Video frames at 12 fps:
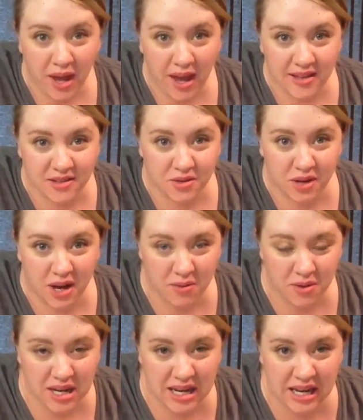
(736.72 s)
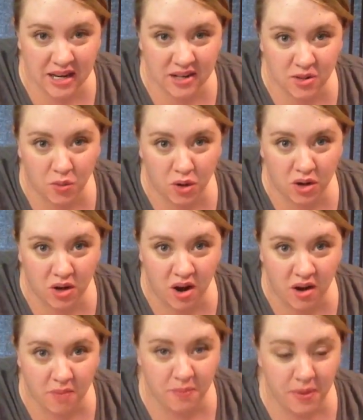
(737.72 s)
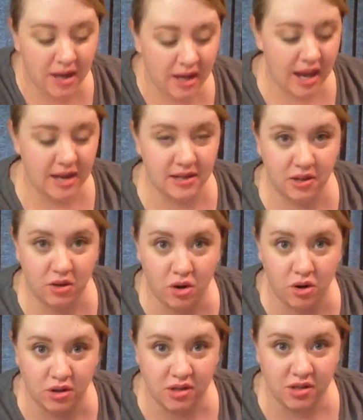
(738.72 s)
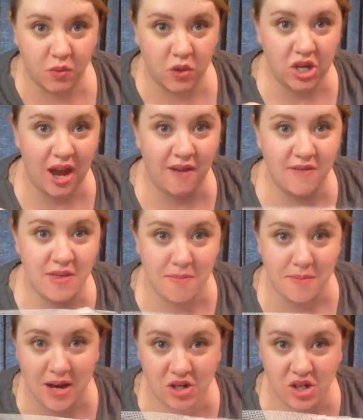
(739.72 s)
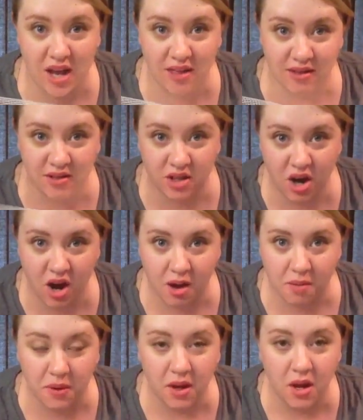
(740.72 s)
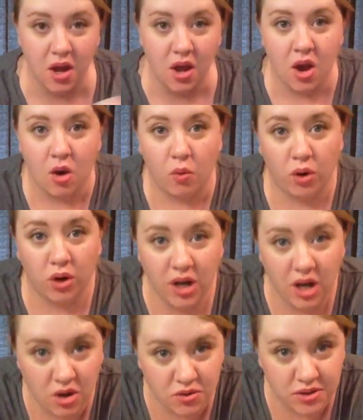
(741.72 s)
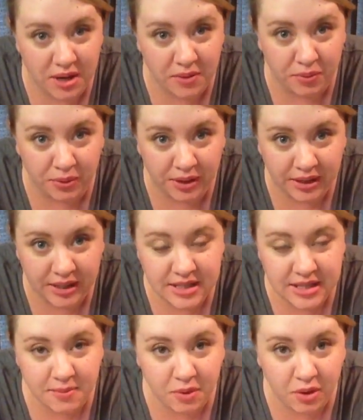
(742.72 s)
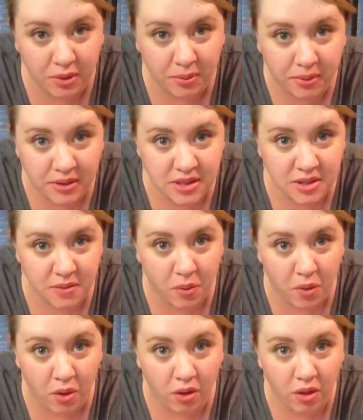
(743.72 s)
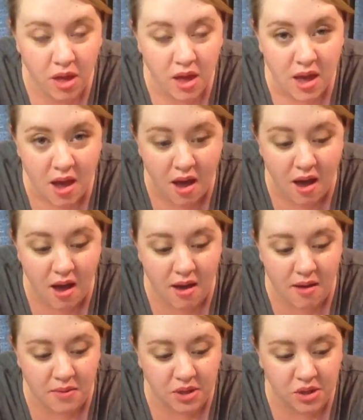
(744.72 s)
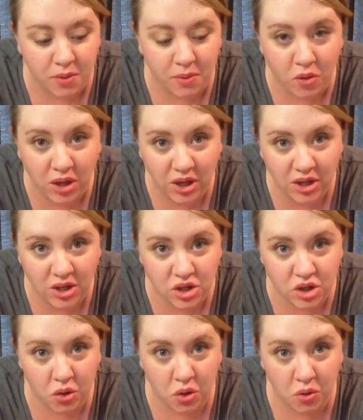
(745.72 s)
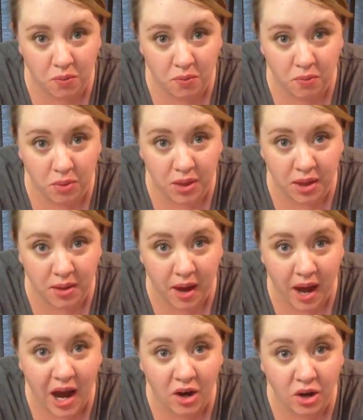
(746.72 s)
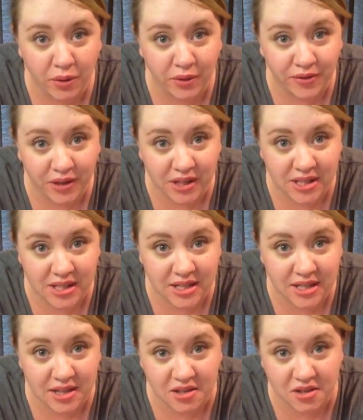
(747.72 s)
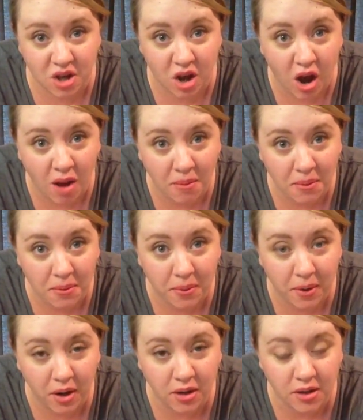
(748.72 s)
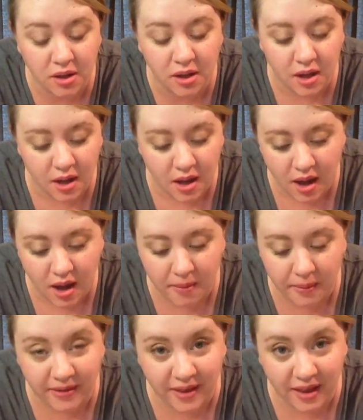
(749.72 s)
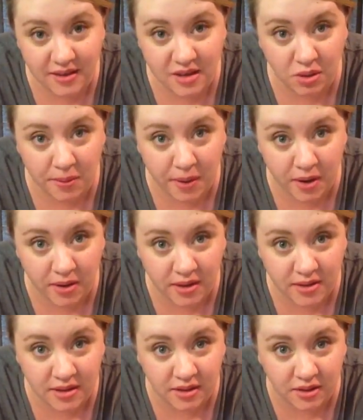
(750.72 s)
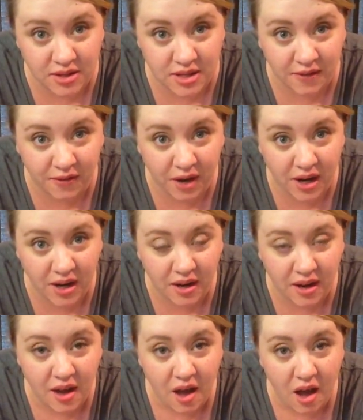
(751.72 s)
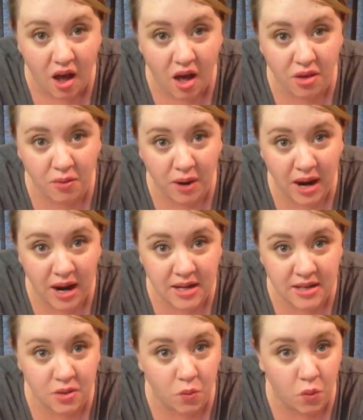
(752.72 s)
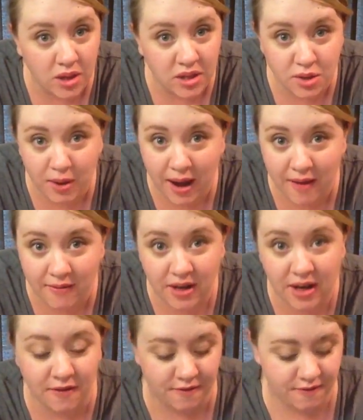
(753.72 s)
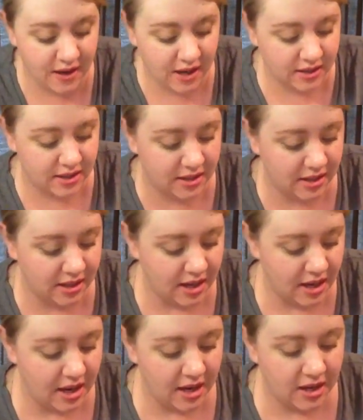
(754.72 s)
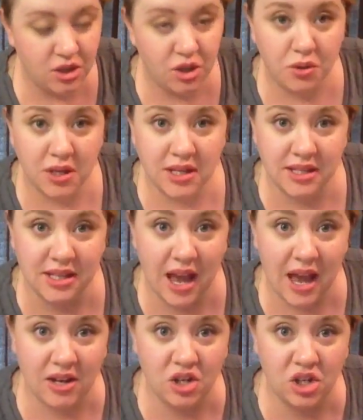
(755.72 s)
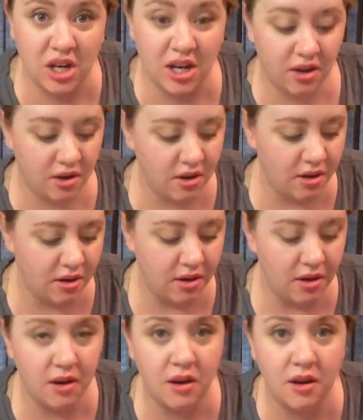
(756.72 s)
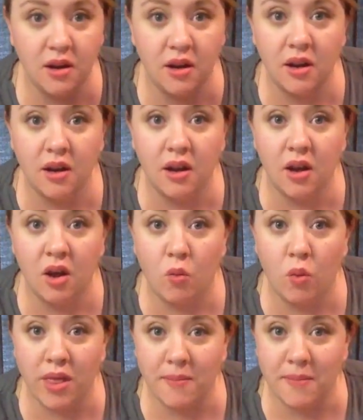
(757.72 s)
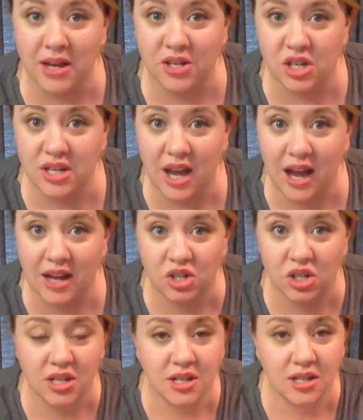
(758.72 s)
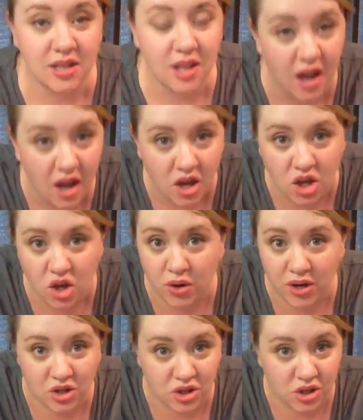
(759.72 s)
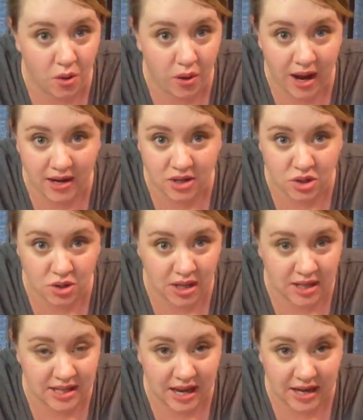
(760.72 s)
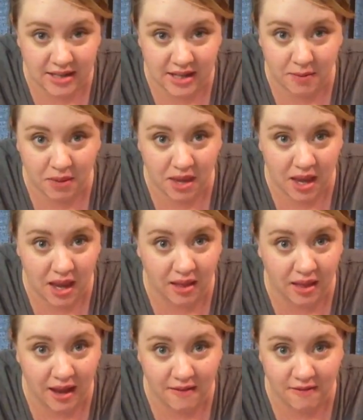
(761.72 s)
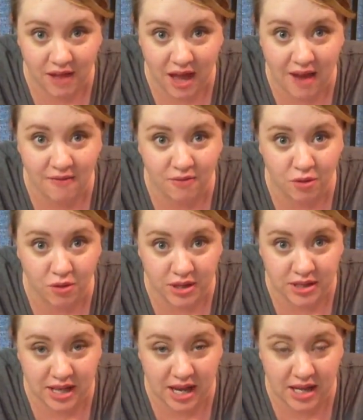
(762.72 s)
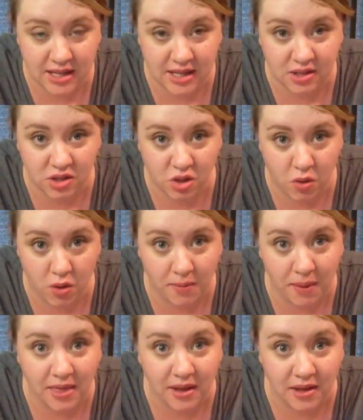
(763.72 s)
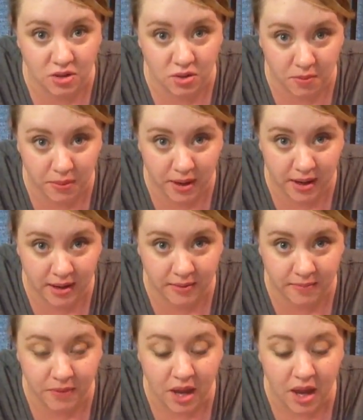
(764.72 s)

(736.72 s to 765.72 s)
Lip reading: Okay, so now we're going to get to work on our bunk end curtains, which have the mesh at the top. We're going to use a really similar principle, so I'm only going to show you how you affix it to the top part, because that's the only part that's a little different. Otherwise, once you have it affixed to this edge here, where the mesh attaches, you can just go ahead and do the exact same thing, lay it flat, fold the sides in, sew them, and then do the bottom.